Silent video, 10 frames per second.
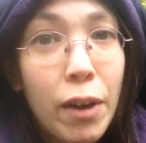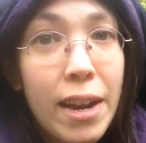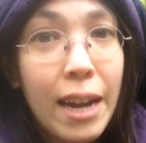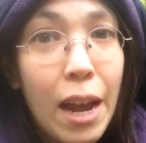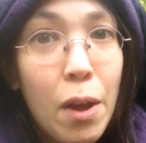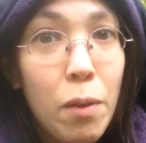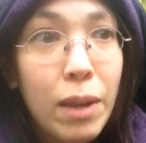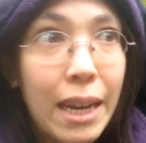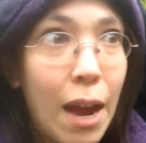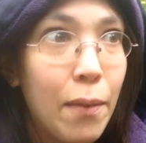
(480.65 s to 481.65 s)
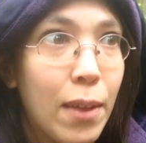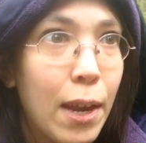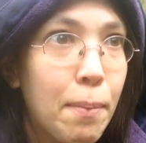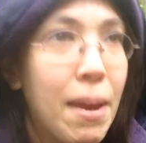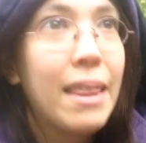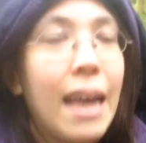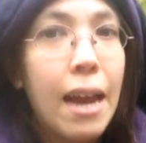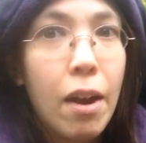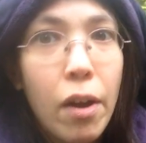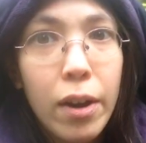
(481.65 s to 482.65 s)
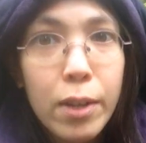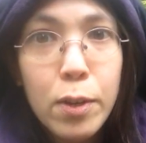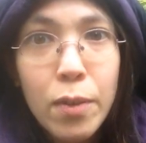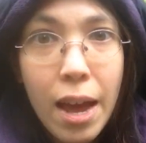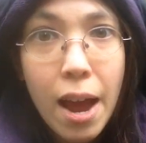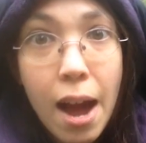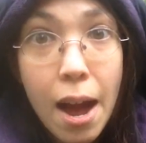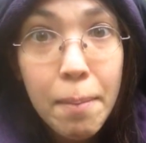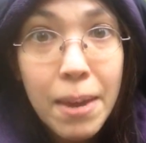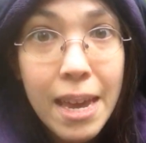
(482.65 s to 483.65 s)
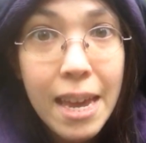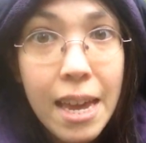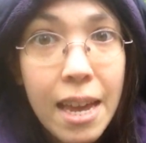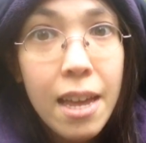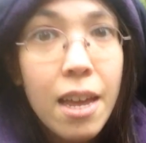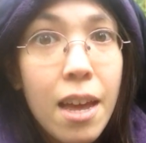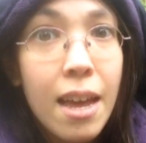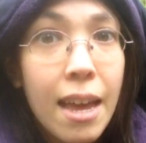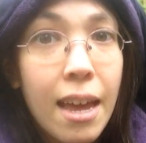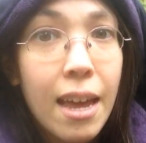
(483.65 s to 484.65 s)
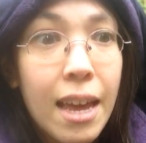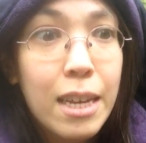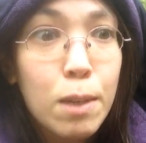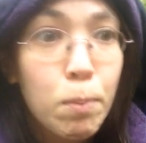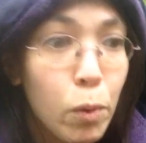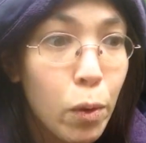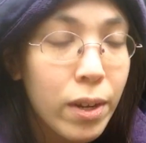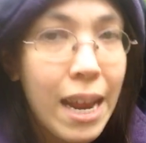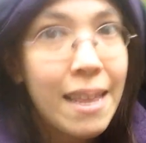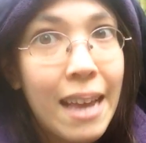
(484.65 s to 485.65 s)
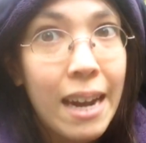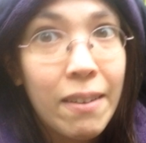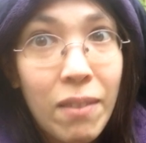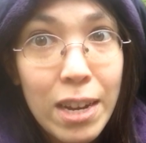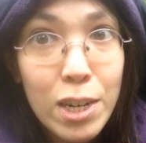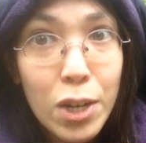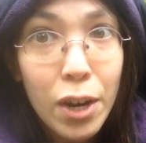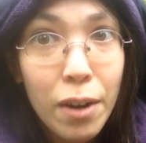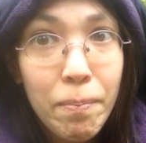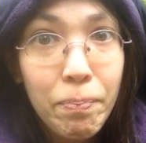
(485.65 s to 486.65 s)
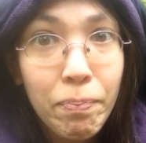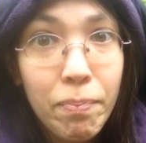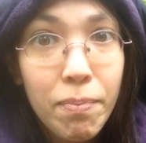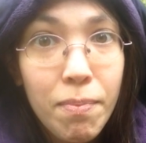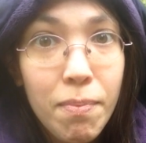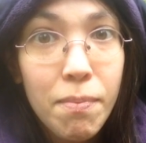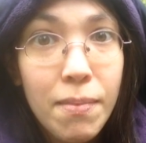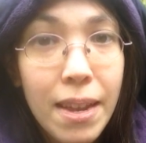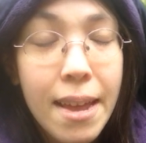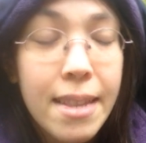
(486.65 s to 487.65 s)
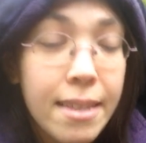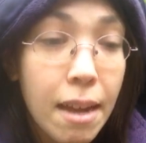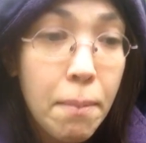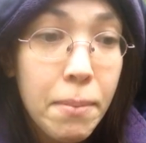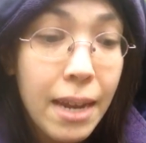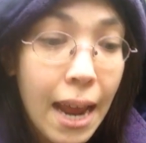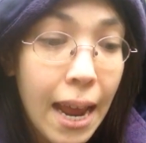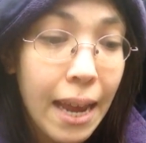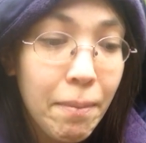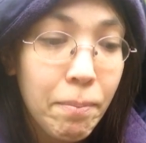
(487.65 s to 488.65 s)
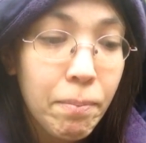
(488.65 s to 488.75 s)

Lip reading: right now, get out there, make that art, do that hobby, explore, take that adventure. And someday,